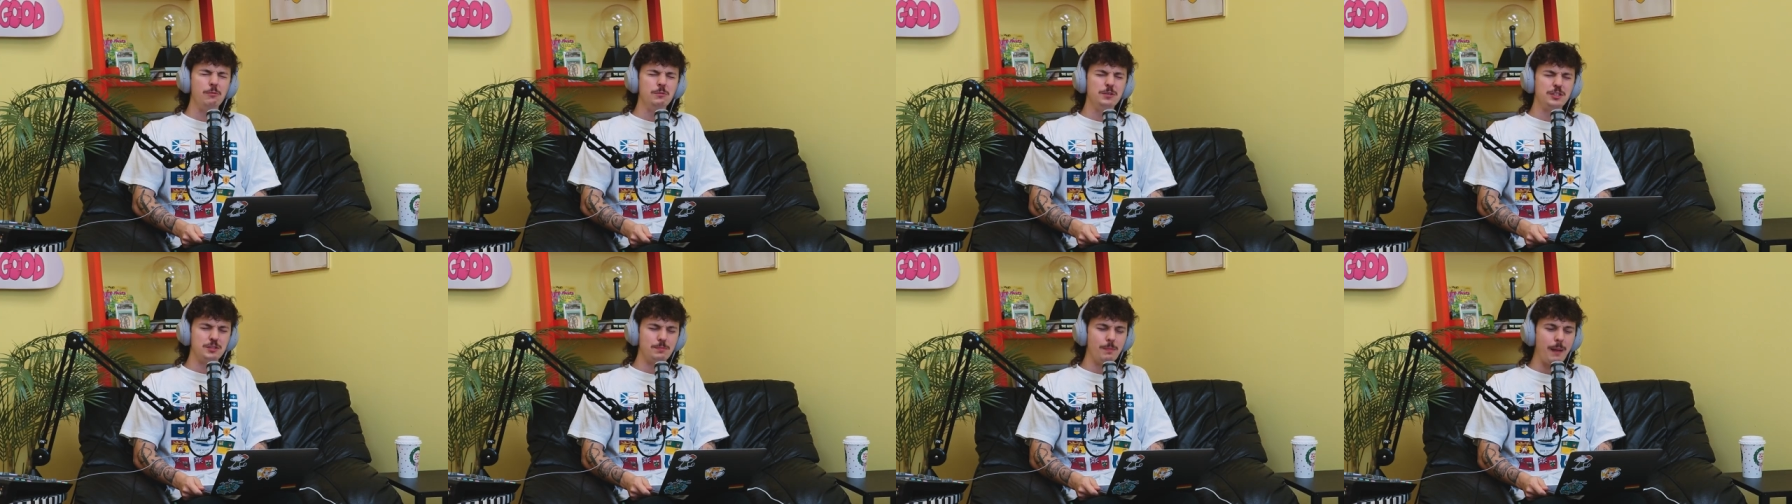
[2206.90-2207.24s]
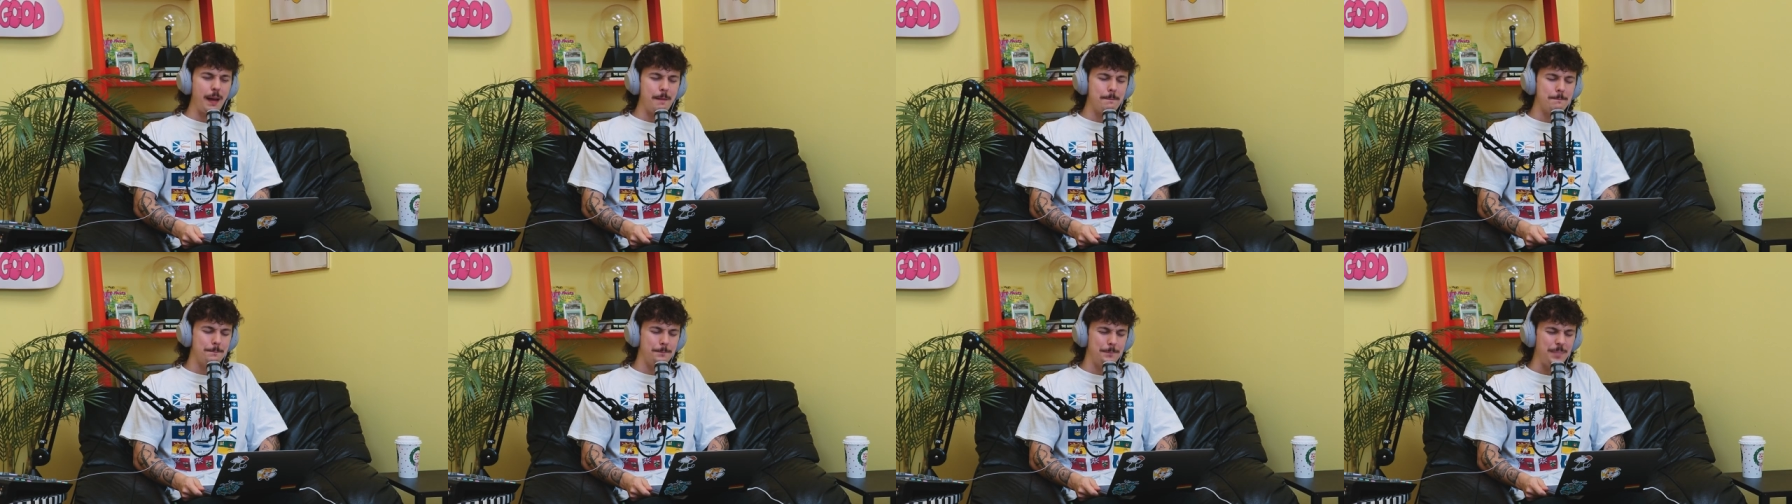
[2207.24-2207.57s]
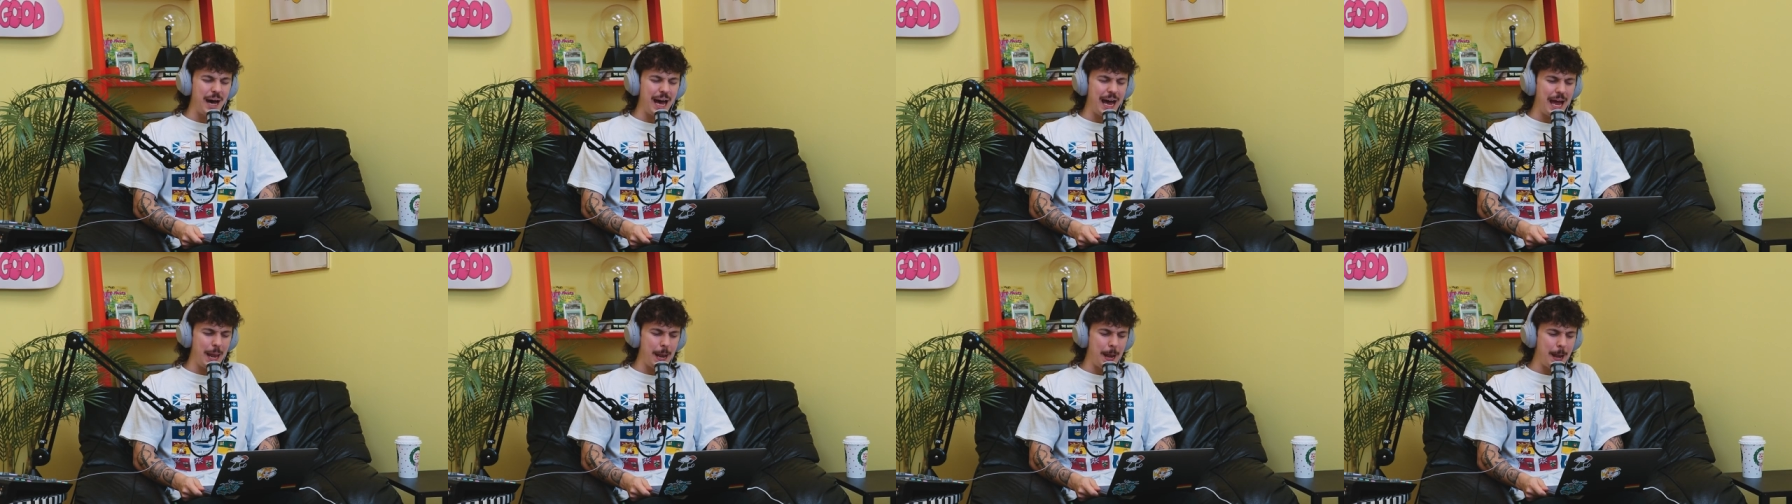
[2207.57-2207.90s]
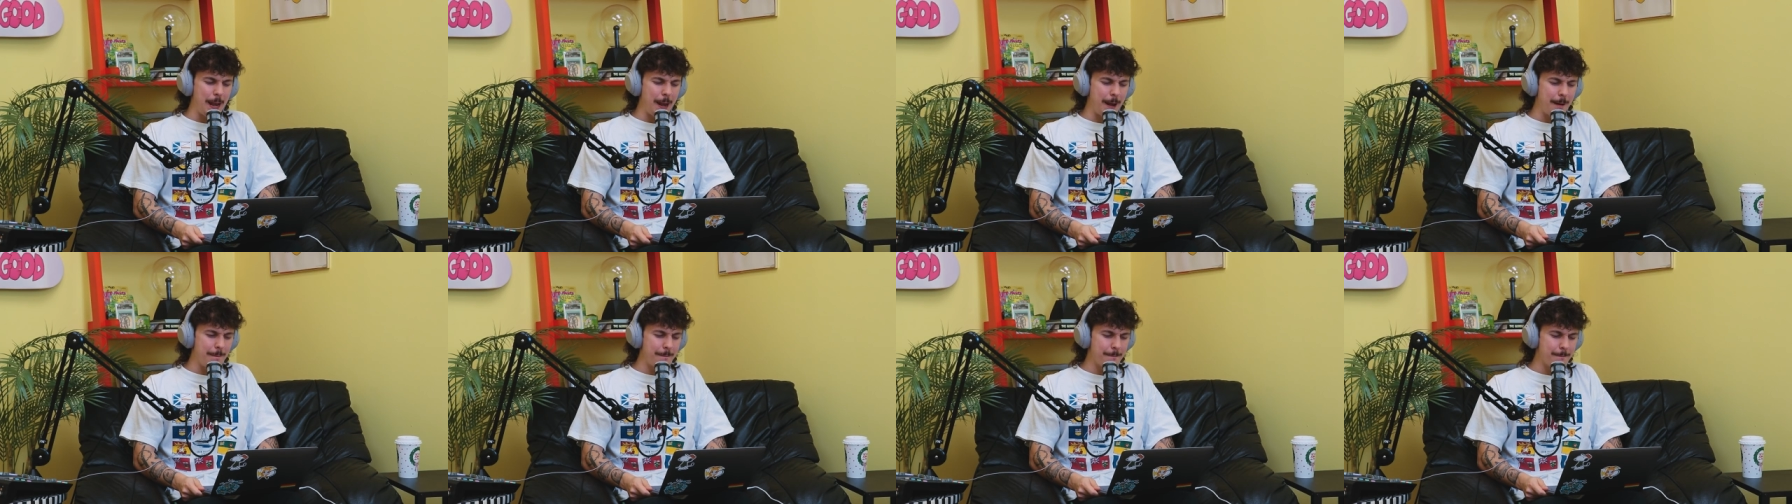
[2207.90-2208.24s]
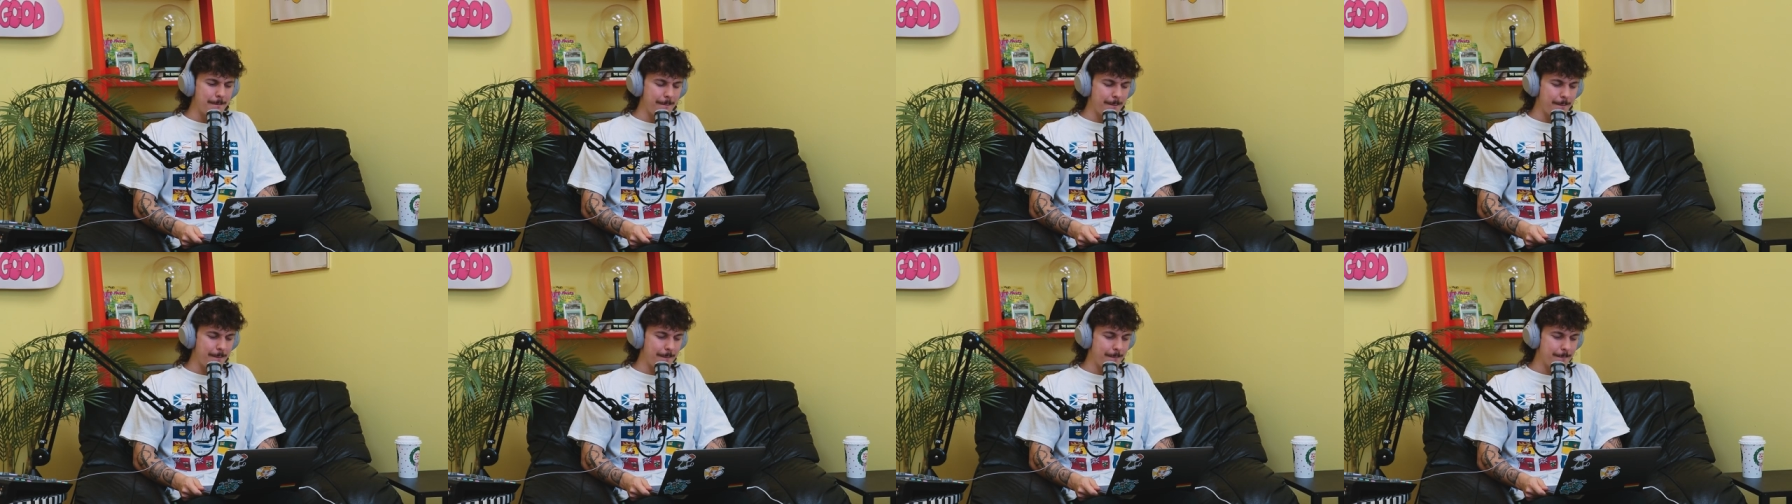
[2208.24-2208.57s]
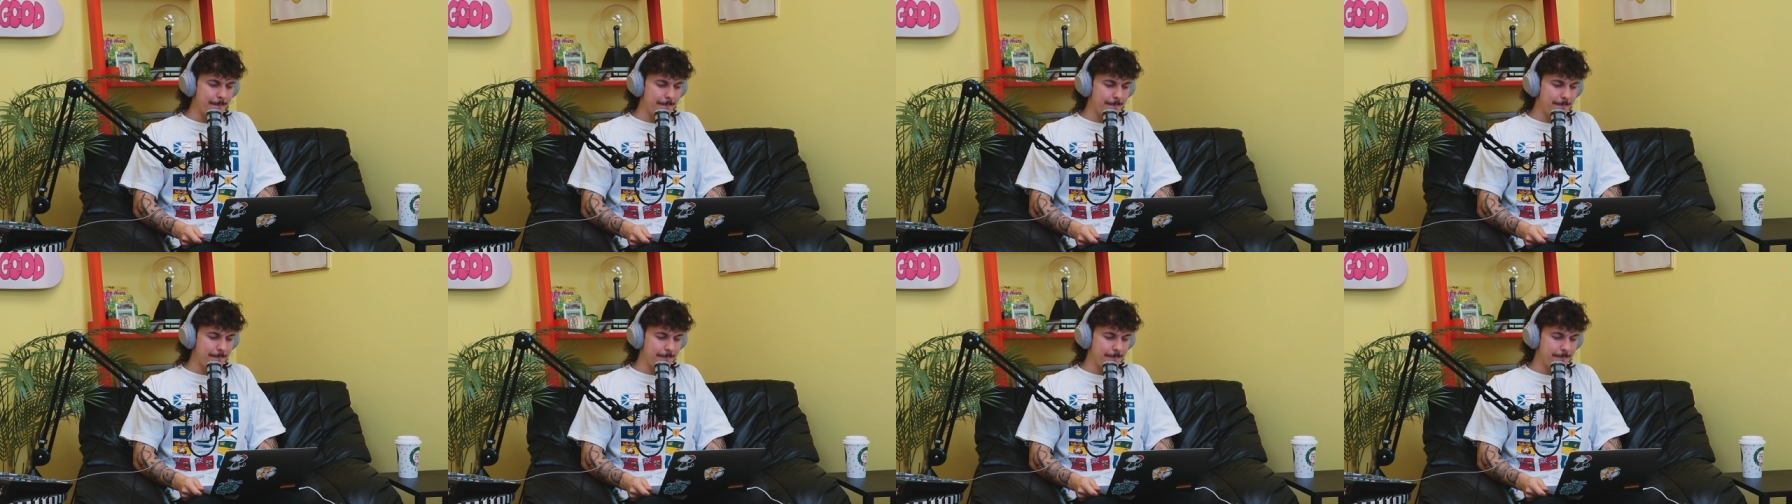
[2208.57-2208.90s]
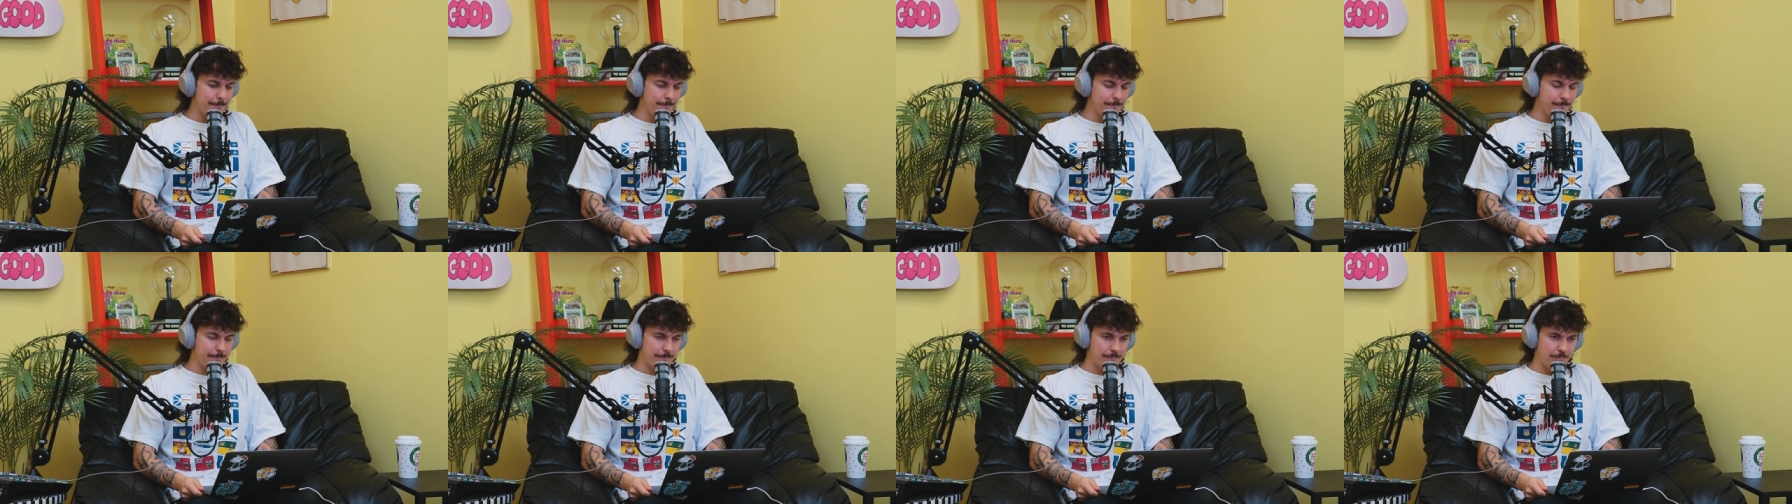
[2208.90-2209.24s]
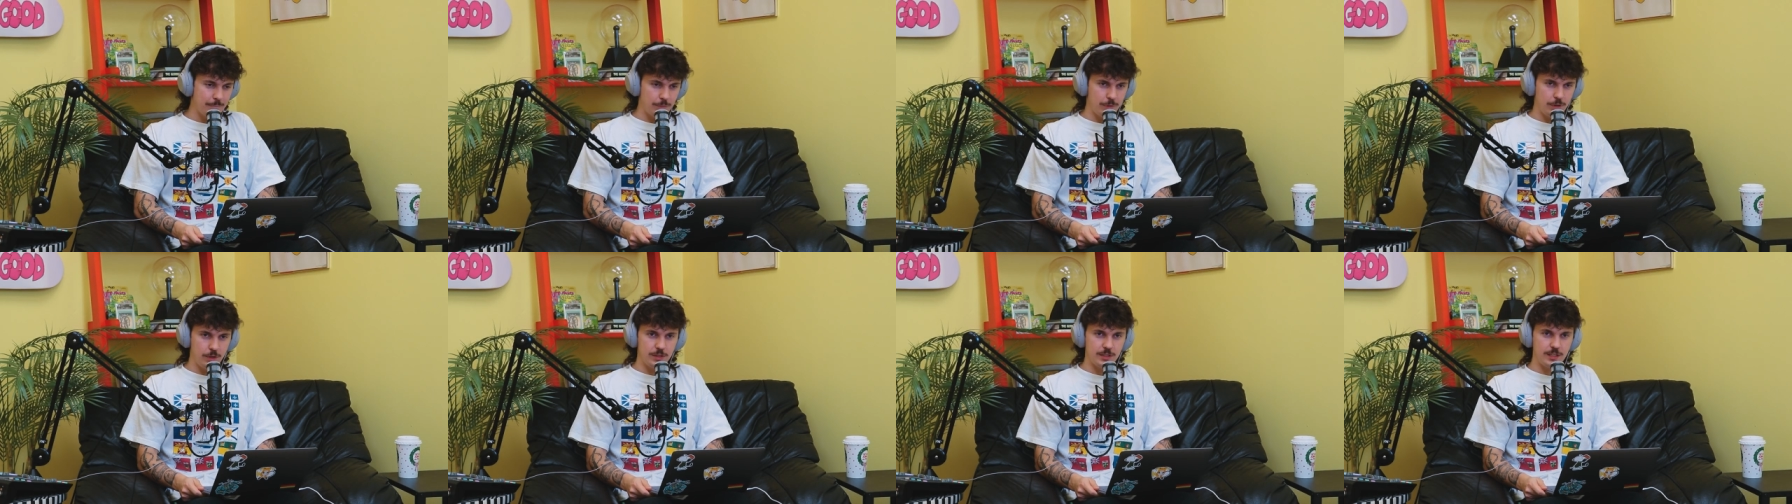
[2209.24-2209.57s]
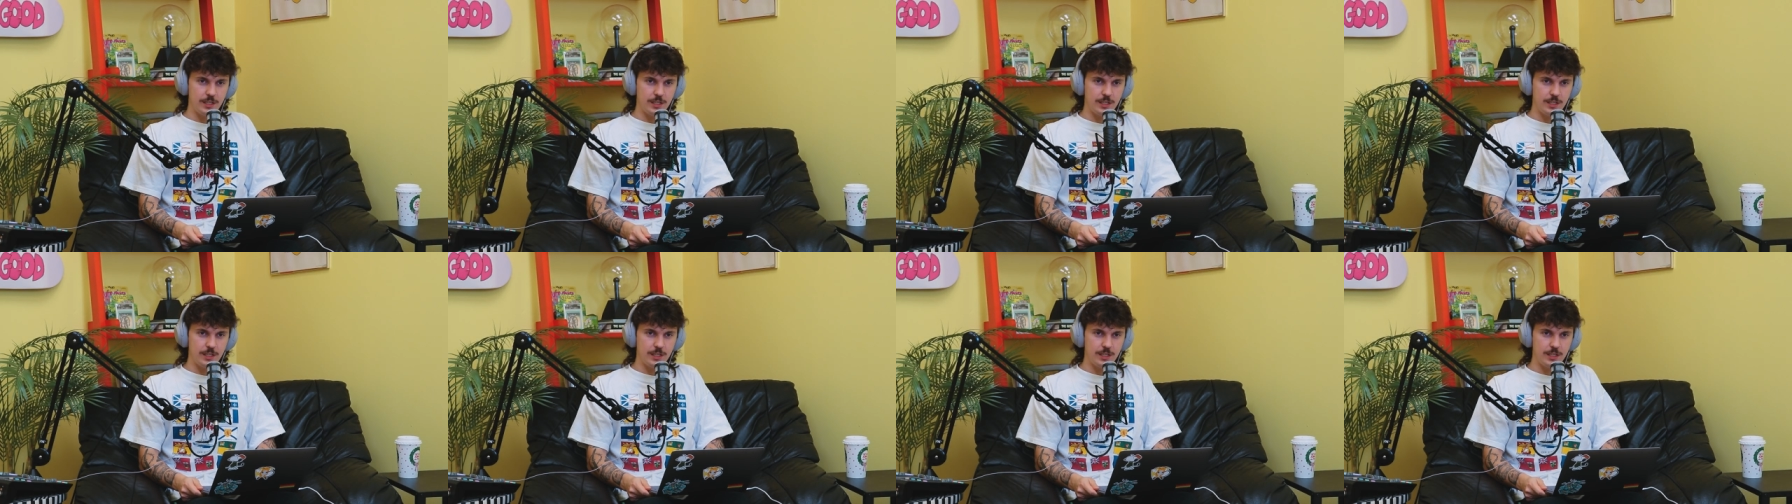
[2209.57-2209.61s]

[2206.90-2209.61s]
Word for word: youch, my butt. You